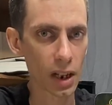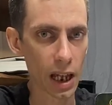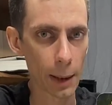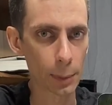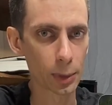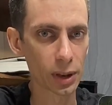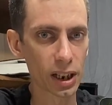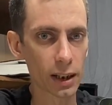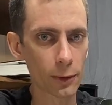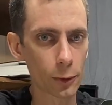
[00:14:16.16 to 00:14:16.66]

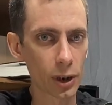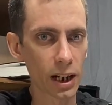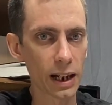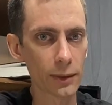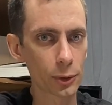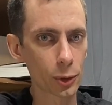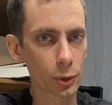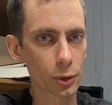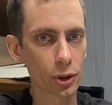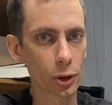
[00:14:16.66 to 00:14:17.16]
happily ever
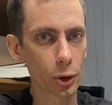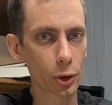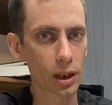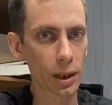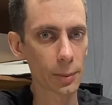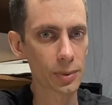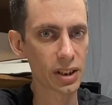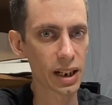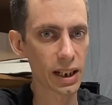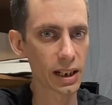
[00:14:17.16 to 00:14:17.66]
after
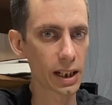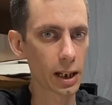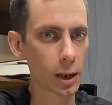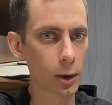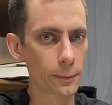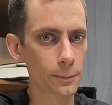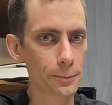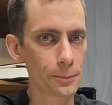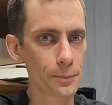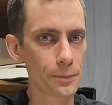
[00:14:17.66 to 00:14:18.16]
turned upside
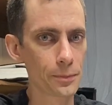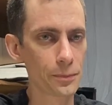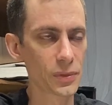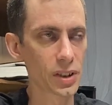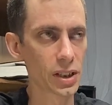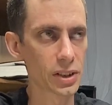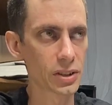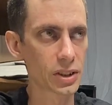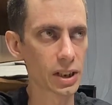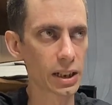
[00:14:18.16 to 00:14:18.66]
down.
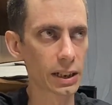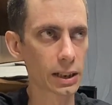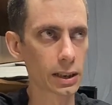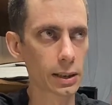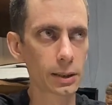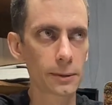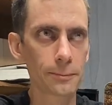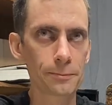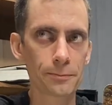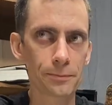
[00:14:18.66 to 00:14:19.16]
It's
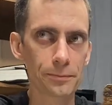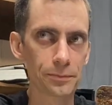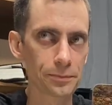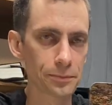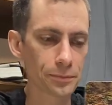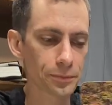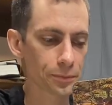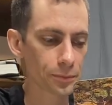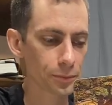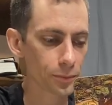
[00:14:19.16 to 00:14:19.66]
like
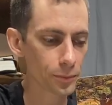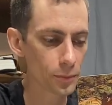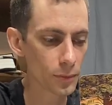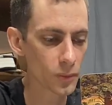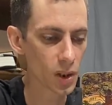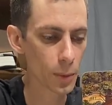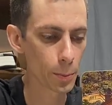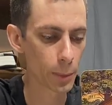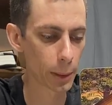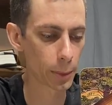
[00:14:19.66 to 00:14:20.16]

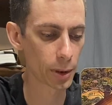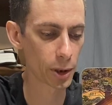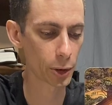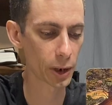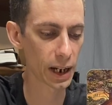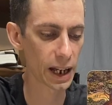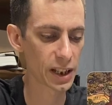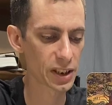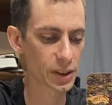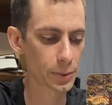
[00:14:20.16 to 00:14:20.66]
maybe
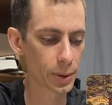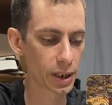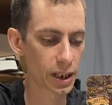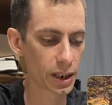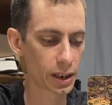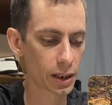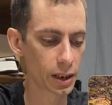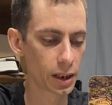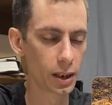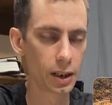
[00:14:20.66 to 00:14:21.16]
there has
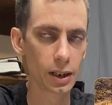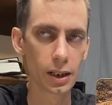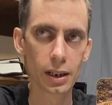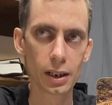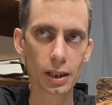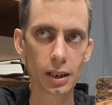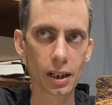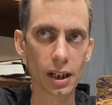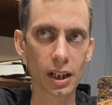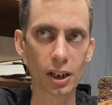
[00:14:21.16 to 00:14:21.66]
been
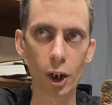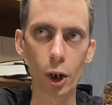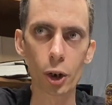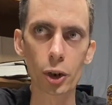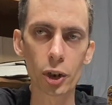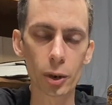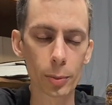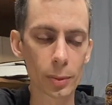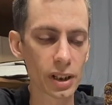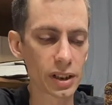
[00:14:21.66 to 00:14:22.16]
an
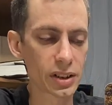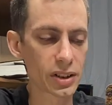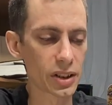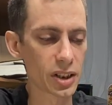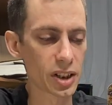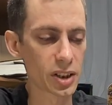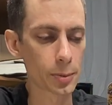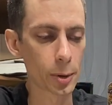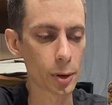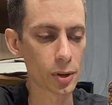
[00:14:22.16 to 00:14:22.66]
argument
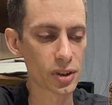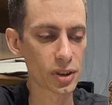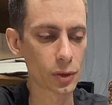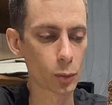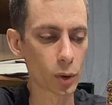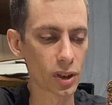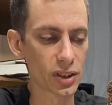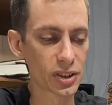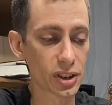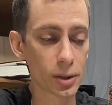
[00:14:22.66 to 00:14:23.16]
and this
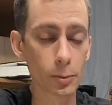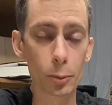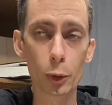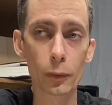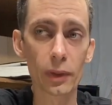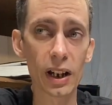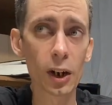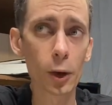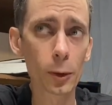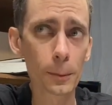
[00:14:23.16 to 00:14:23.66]
person wants to
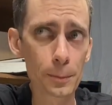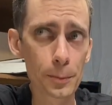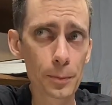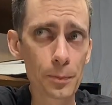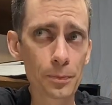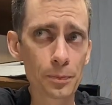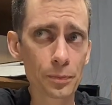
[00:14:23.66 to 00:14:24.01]
move out.